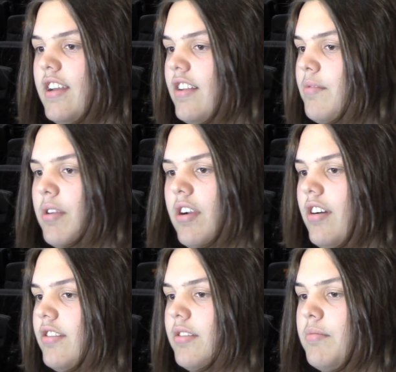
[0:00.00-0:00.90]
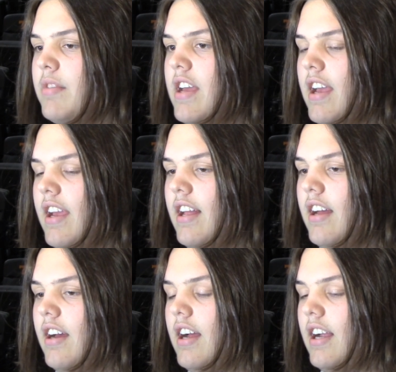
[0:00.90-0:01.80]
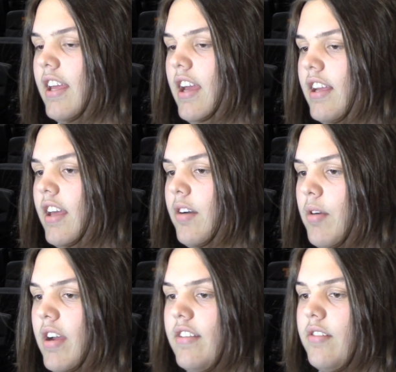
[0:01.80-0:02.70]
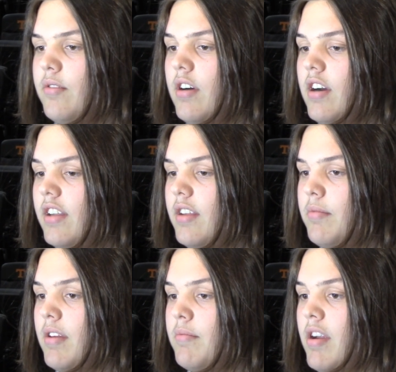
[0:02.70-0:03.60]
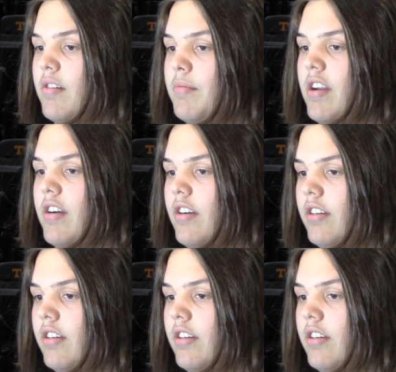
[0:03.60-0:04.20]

it's been awesome and uh, I can't I can't wait to uh, keep getting better and better.